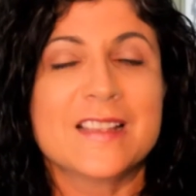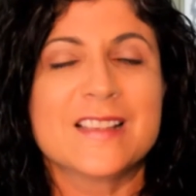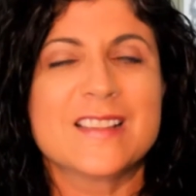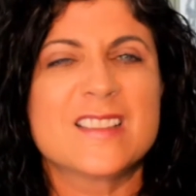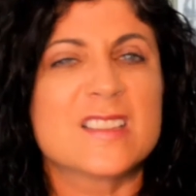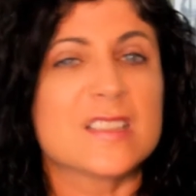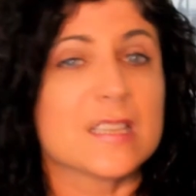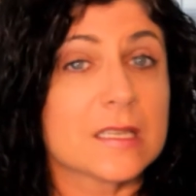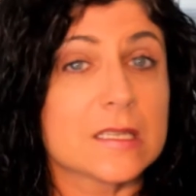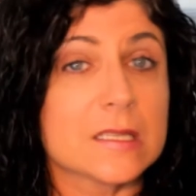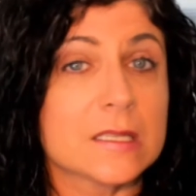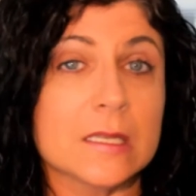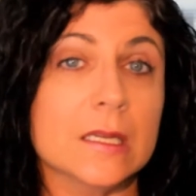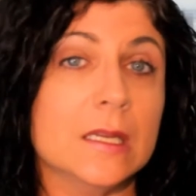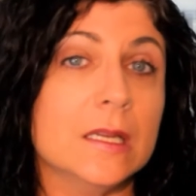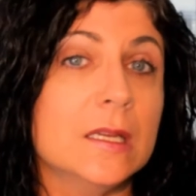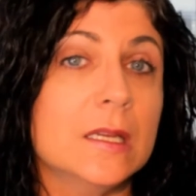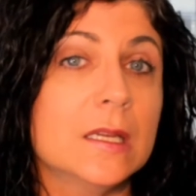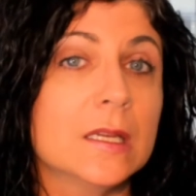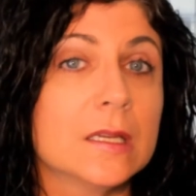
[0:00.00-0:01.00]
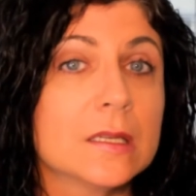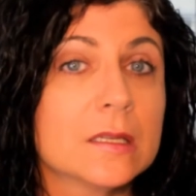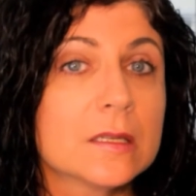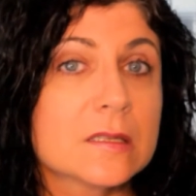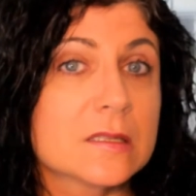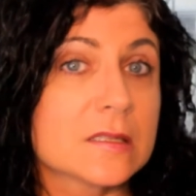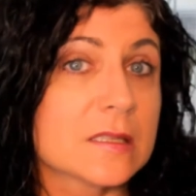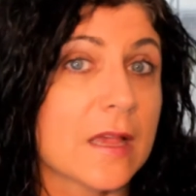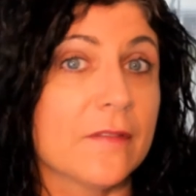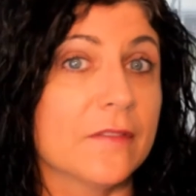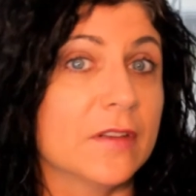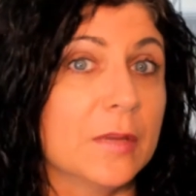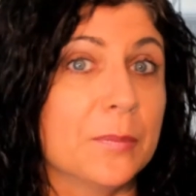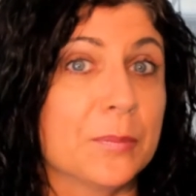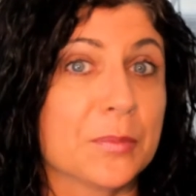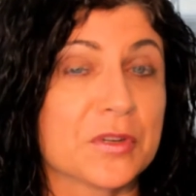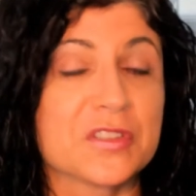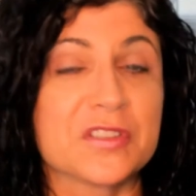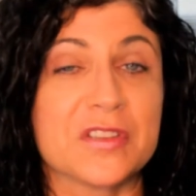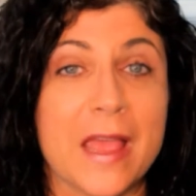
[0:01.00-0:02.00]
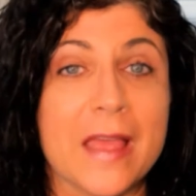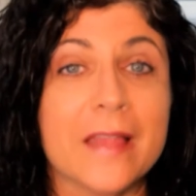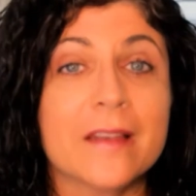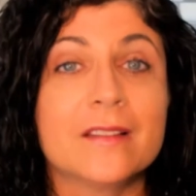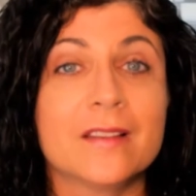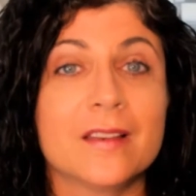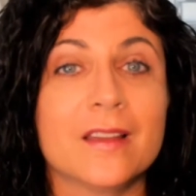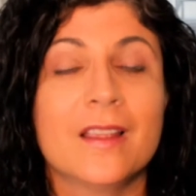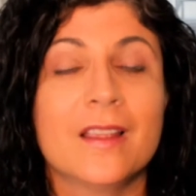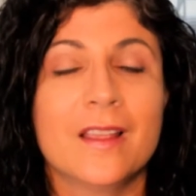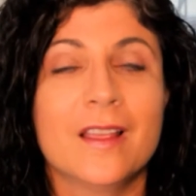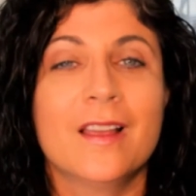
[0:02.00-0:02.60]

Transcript: 60-70%